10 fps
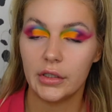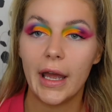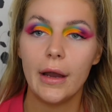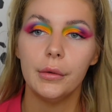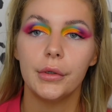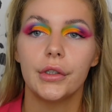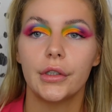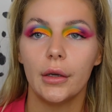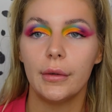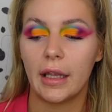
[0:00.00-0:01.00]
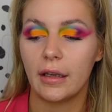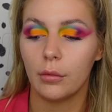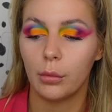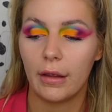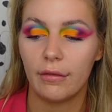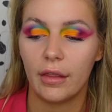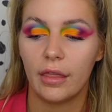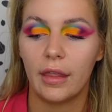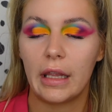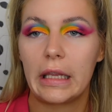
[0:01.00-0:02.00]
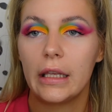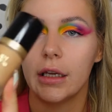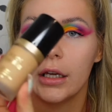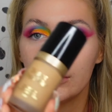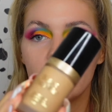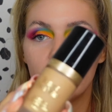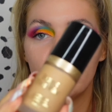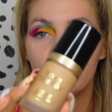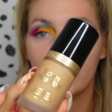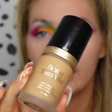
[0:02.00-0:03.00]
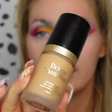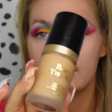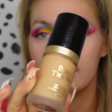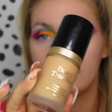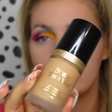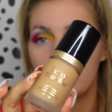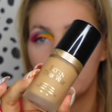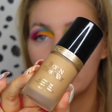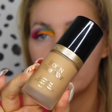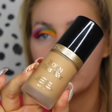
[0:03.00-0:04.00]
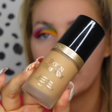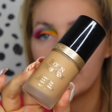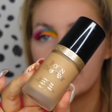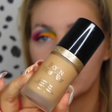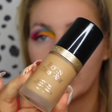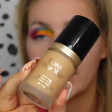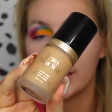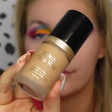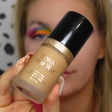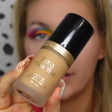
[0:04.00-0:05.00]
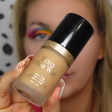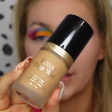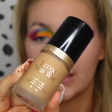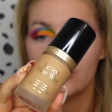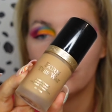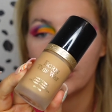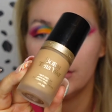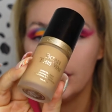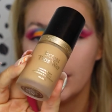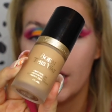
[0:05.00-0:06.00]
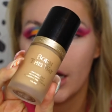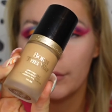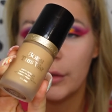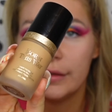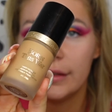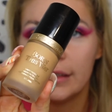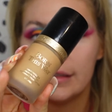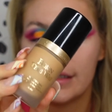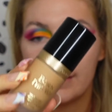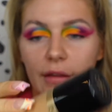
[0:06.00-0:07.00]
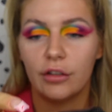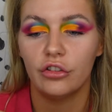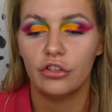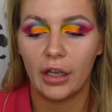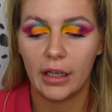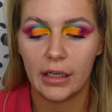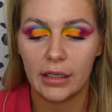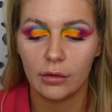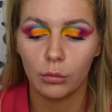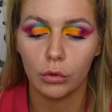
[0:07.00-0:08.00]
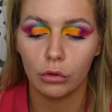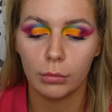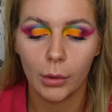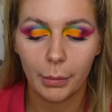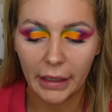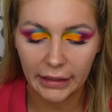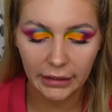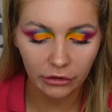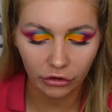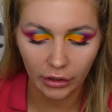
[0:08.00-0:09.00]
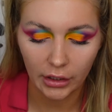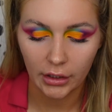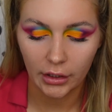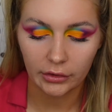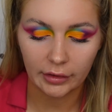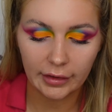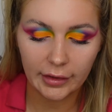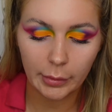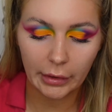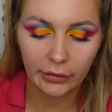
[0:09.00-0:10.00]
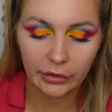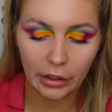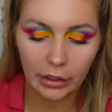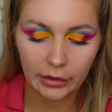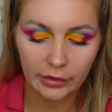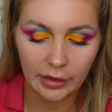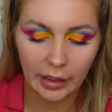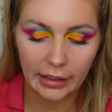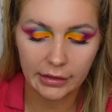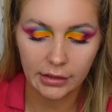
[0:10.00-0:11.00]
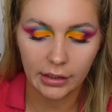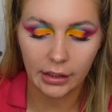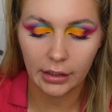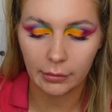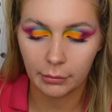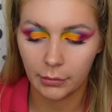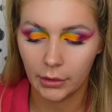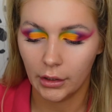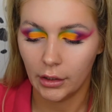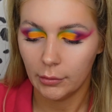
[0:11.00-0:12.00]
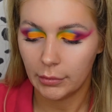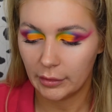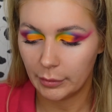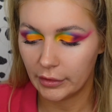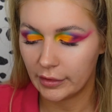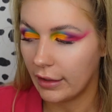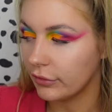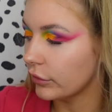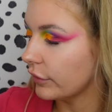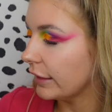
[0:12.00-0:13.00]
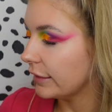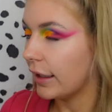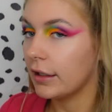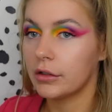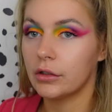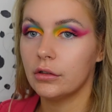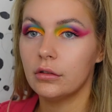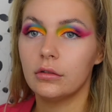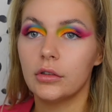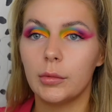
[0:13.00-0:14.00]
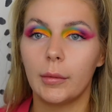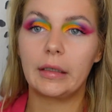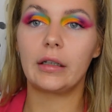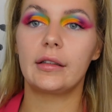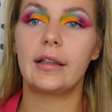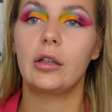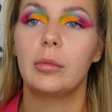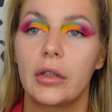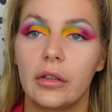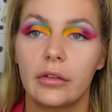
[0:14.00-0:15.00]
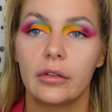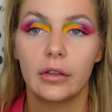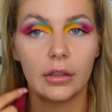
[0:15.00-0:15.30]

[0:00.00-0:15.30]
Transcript: now I'm going to go in with the Too Faced. This is the Born This Way foundation. I'm using this in the shade Warm Beige. So it's a little bit on the darker side. It's because I have got fake tan. You probably can't tell because